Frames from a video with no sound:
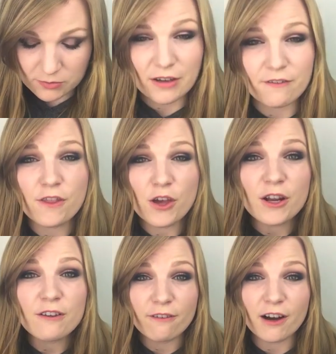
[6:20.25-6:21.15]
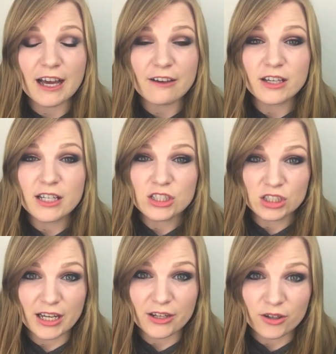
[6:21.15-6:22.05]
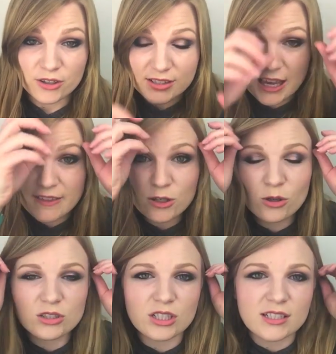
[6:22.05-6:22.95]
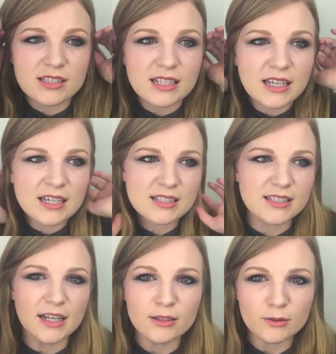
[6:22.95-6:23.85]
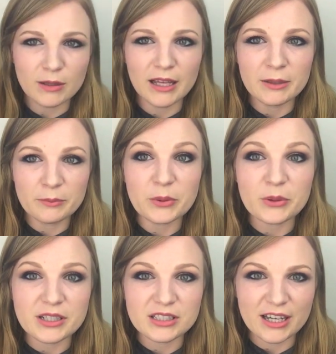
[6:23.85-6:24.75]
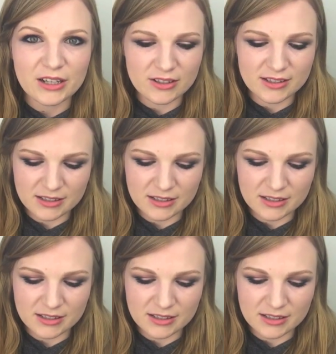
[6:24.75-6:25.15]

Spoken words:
So I have 35 shadows, and they're not just dull, plain, boring shadows.